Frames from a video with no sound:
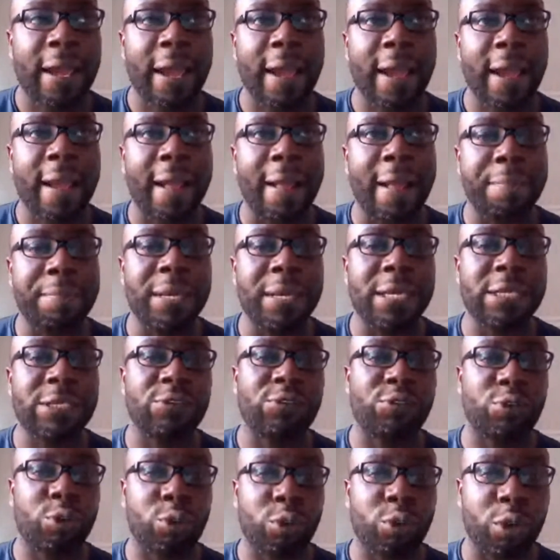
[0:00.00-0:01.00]
Mason
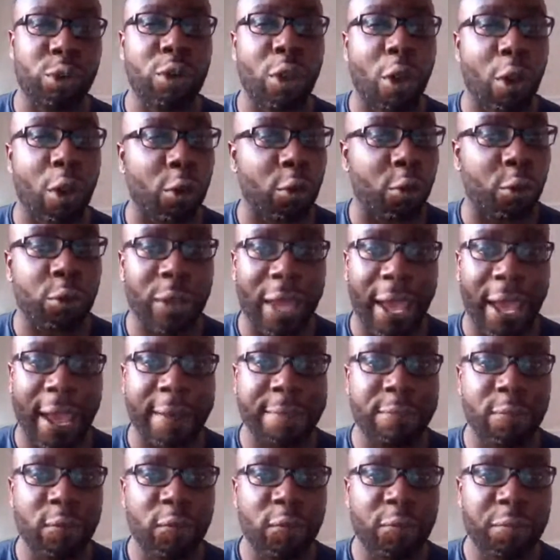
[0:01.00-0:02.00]
showed a lot of good head
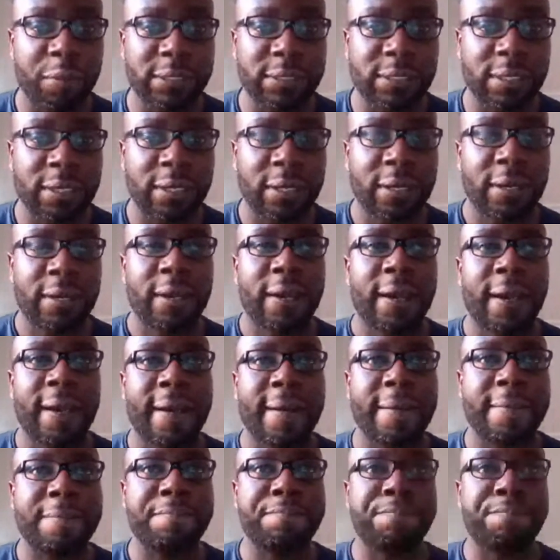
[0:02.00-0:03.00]
movement.
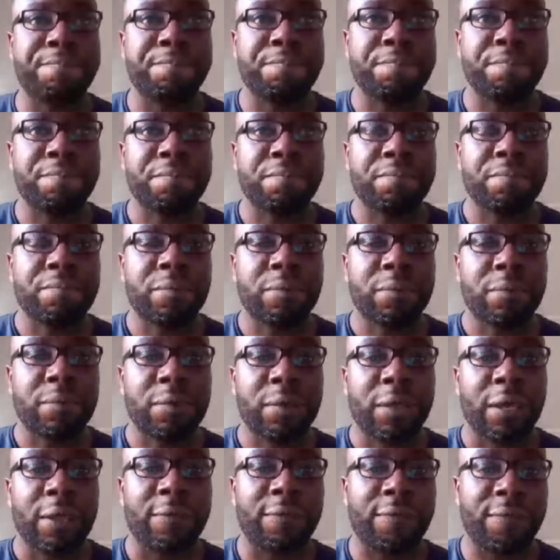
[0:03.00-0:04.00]
In
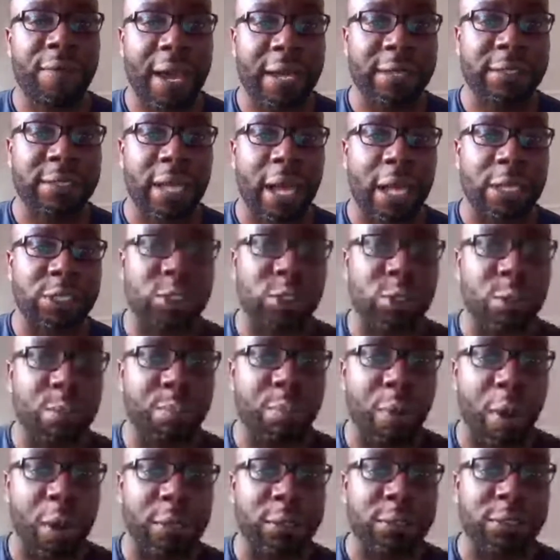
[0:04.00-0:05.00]
fact, at some
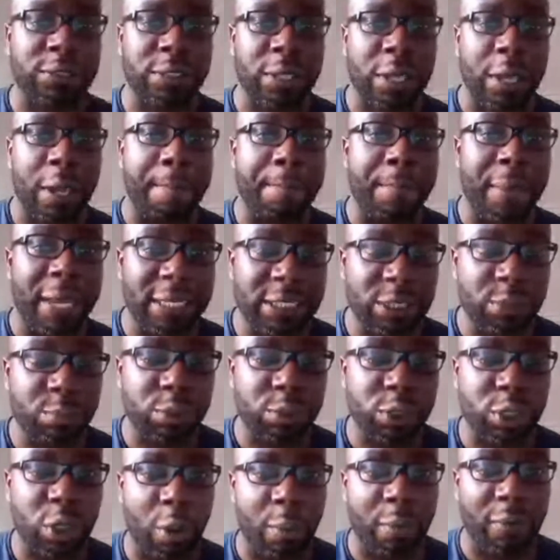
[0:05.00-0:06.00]
points, Mason was
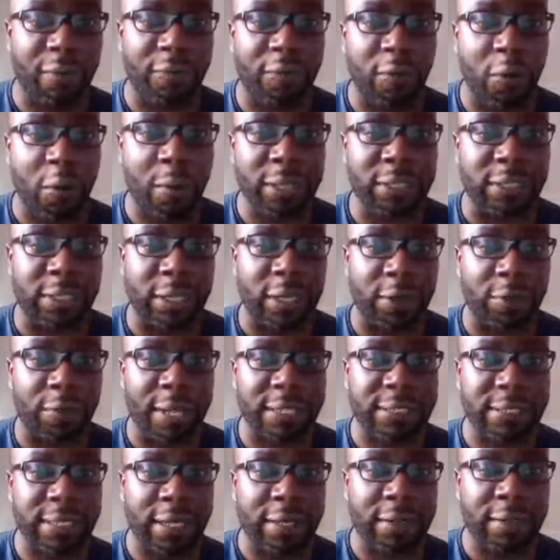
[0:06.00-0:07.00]
coming forward, the
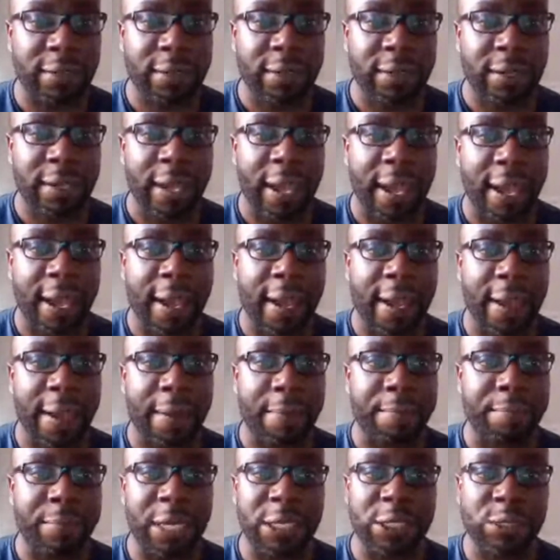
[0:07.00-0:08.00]
aggressor.
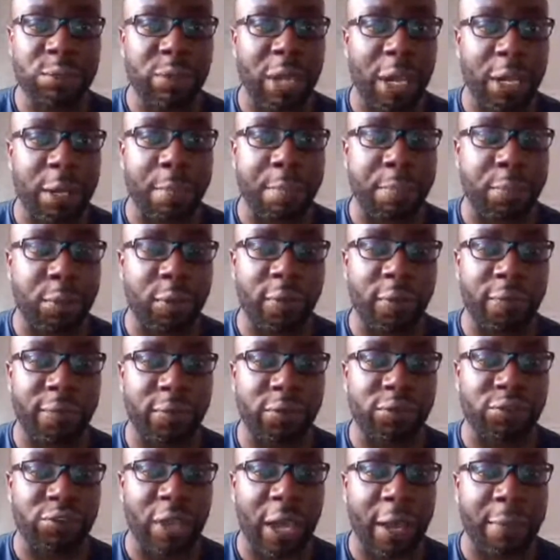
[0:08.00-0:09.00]
Mason had a beautiful
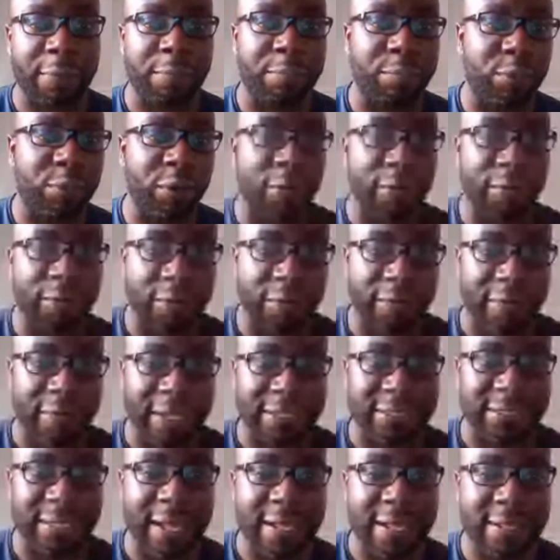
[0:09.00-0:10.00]
jab, beautiful
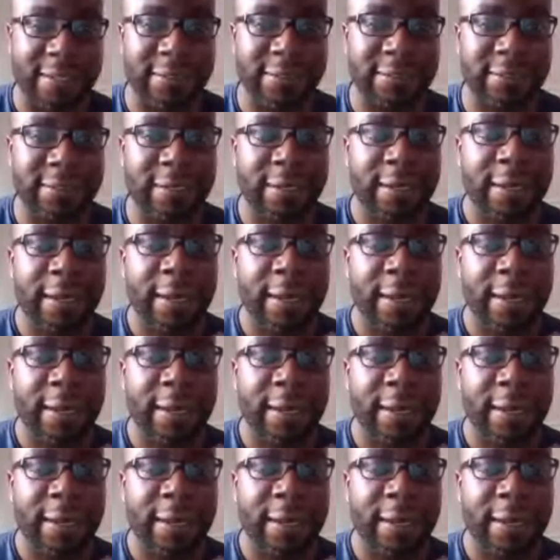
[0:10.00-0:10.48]
fast hands.